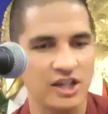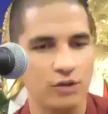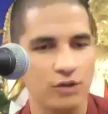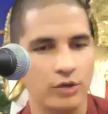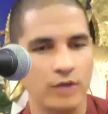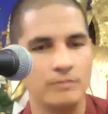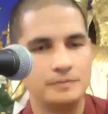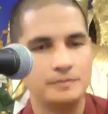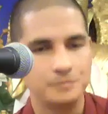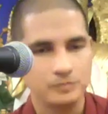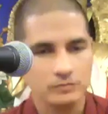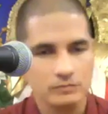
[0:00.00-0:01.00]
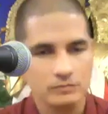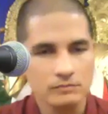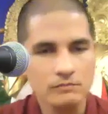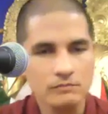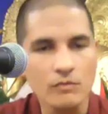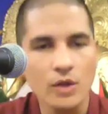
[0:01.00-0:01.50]
and queen.
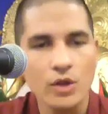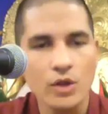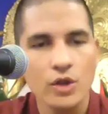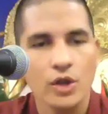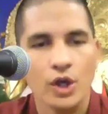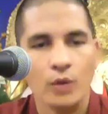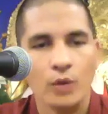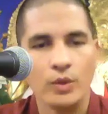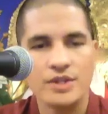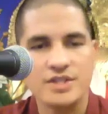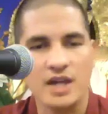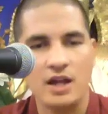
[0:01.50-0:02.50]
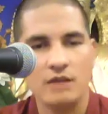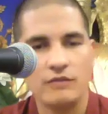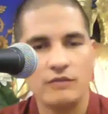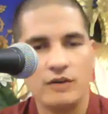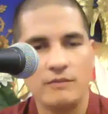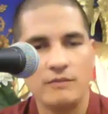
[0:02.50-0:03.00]
With salve
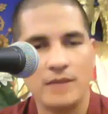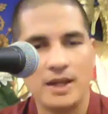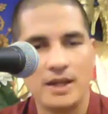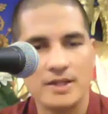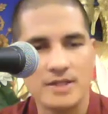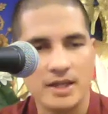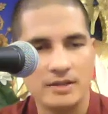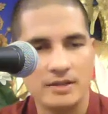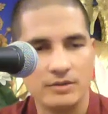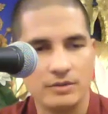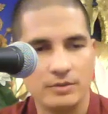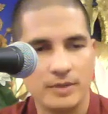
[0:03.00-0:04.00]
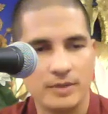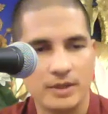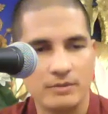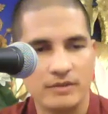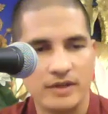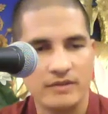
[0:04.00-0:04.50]
of Malaya sandal, upon
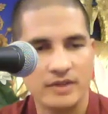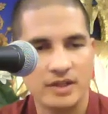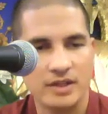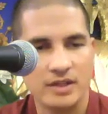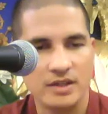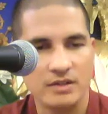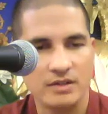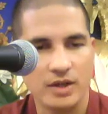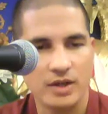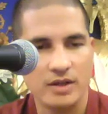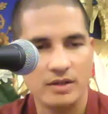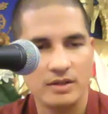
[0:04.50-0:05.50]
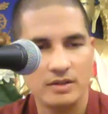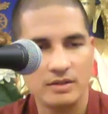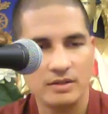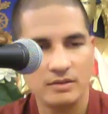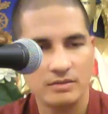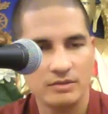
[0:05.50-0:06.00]
reviving the king,
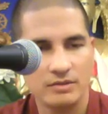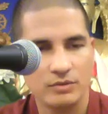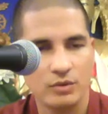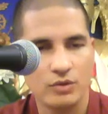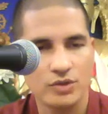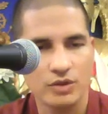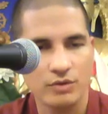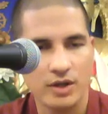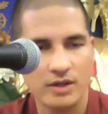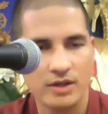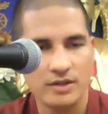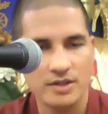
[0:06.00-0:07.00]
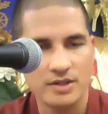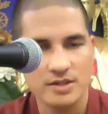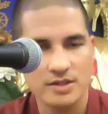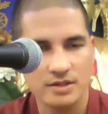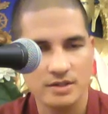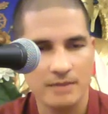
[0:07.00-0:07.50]
arose and cried this
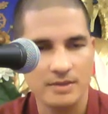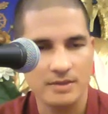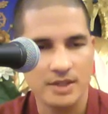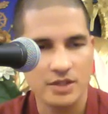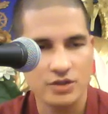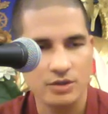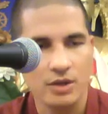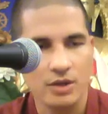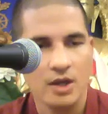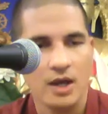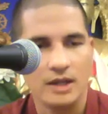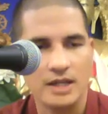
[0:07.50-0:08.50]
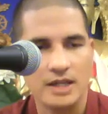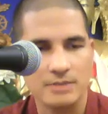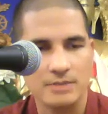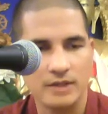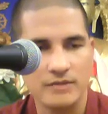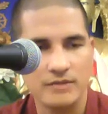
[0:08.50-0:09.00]
lamentation, alas,
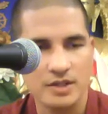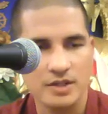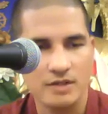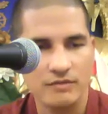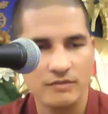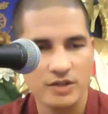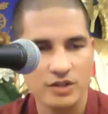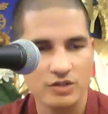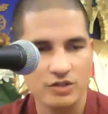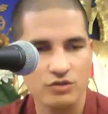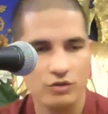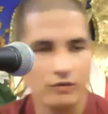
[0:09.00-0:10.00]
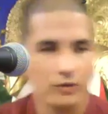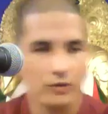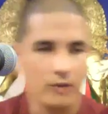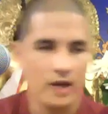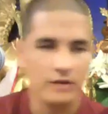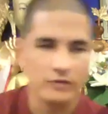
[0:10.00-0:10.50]
beloved son, affection and jovial,
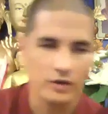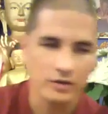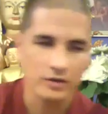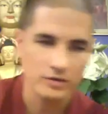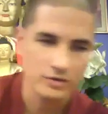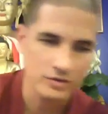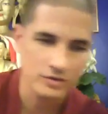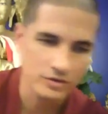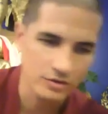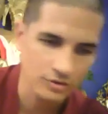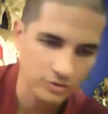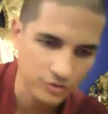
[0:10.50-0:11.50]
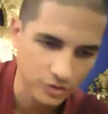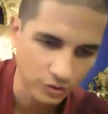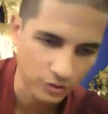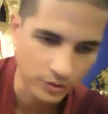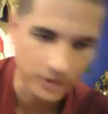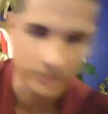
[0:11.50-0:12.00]
why have you gone to do so
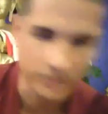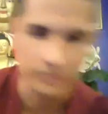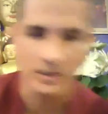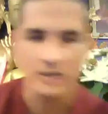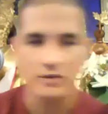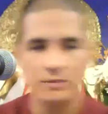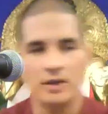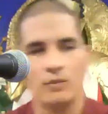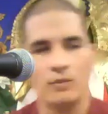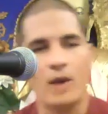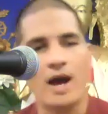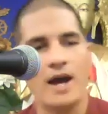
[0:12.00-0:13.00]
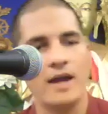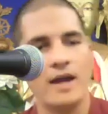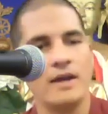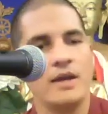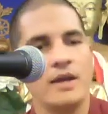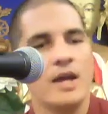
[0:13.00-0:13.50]
quickly to death, so man? Why
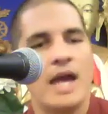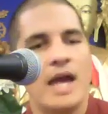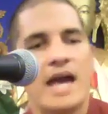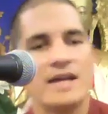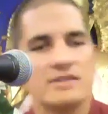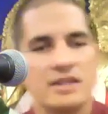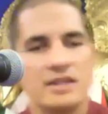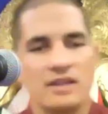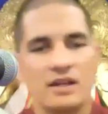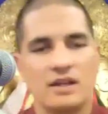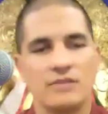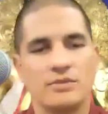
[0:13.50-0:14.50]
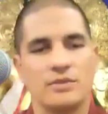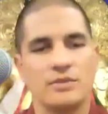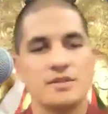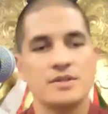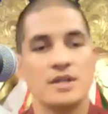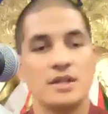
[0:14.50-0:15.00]
has that not come to me
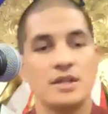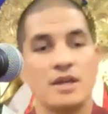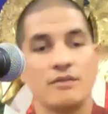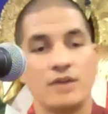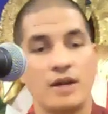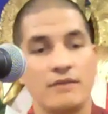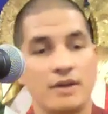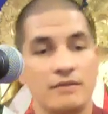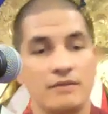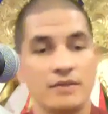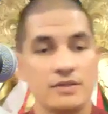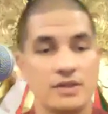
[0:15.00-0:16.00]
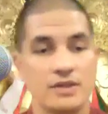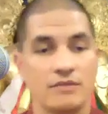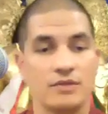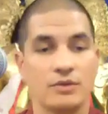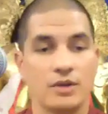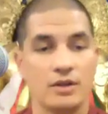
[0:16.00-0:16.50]
and said, never have I felt
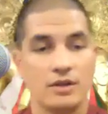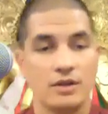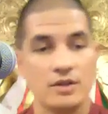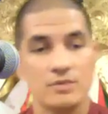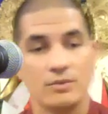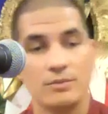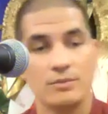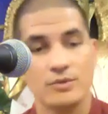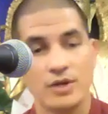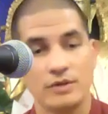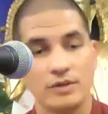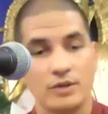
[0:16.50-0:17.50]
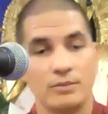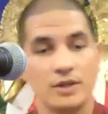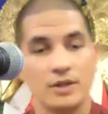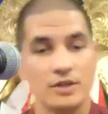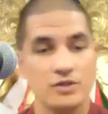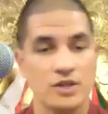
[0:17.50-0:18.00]
suffering greater than this, with bedraggled hair
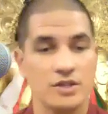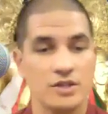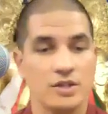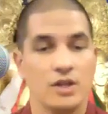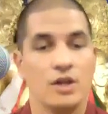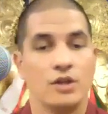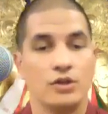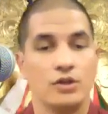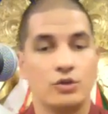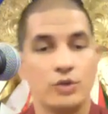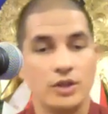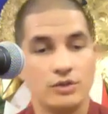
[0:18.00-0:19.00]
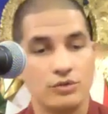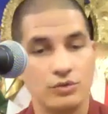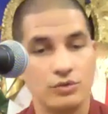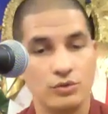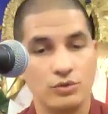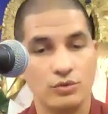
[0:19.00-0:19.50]
beating his chest? The queen
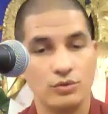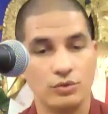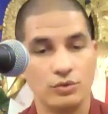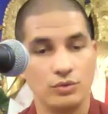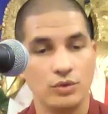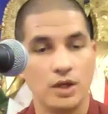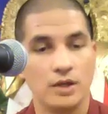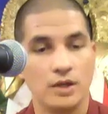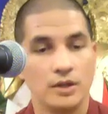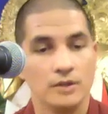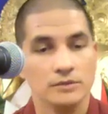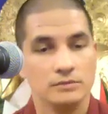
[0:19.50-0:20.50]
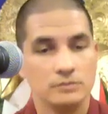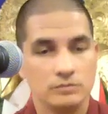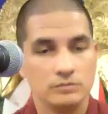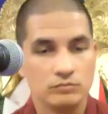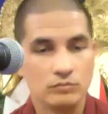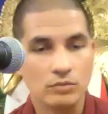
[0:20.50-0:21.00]
too
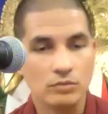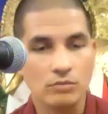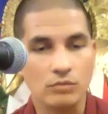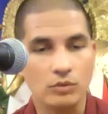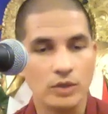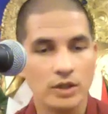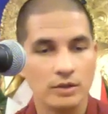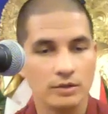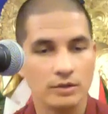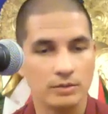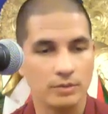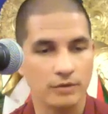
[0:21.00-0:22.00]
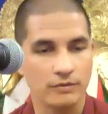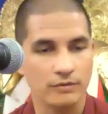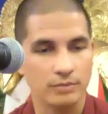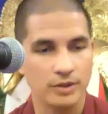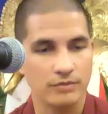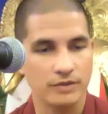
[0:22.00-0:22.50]
wailed
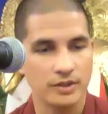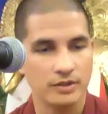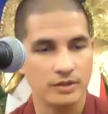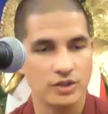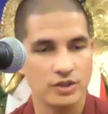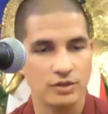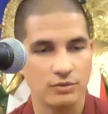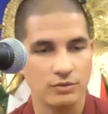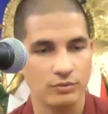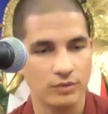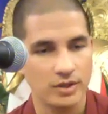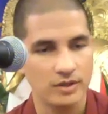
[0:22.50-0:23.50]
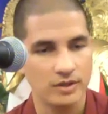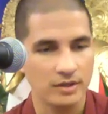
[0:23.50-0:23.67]
pitifully. She reared